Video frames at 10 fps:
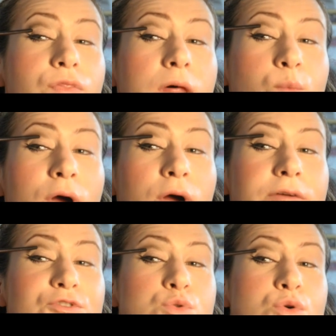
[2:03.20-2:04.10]
than where
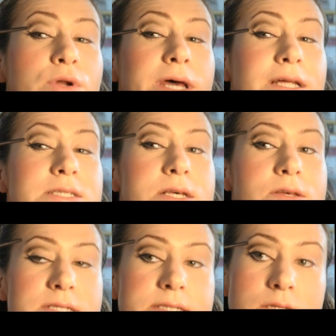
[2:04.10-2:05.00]
I've drawn it,
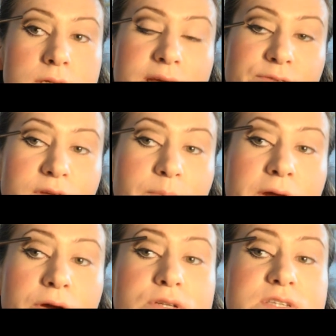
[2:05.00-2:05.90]
so this is going to give the
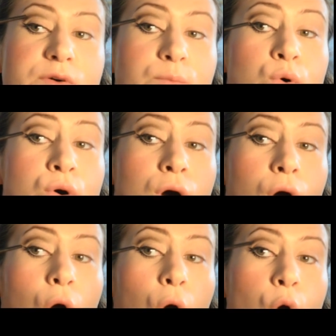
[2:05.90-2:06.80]
appearance of a more
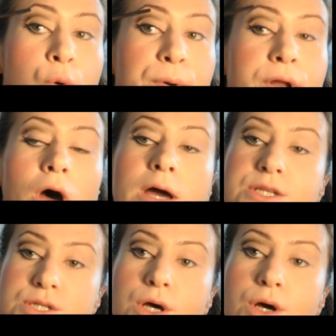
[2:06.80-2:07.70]

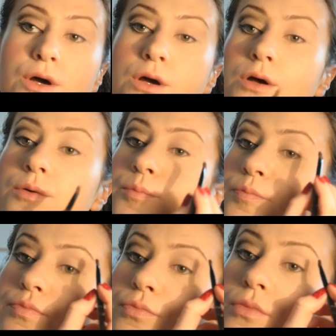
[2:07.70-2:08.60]
open-eyed look.
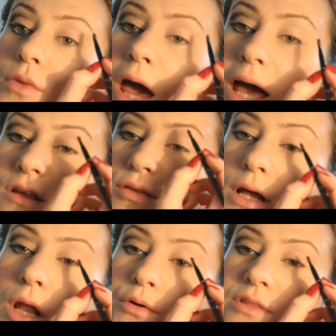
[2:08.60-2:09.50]

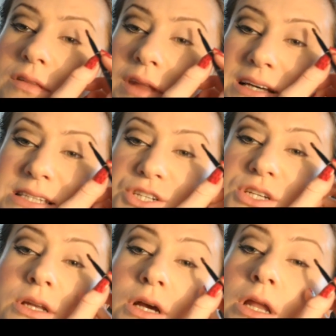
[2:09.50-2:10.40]
Anything lower than that is
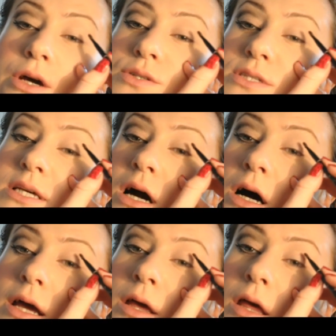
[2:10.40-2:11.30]
actually going to close the
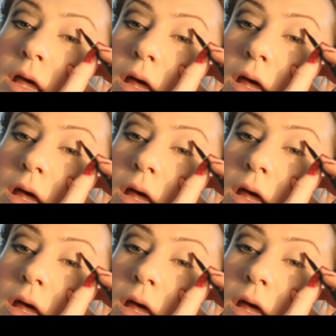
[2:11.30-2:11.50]
eye.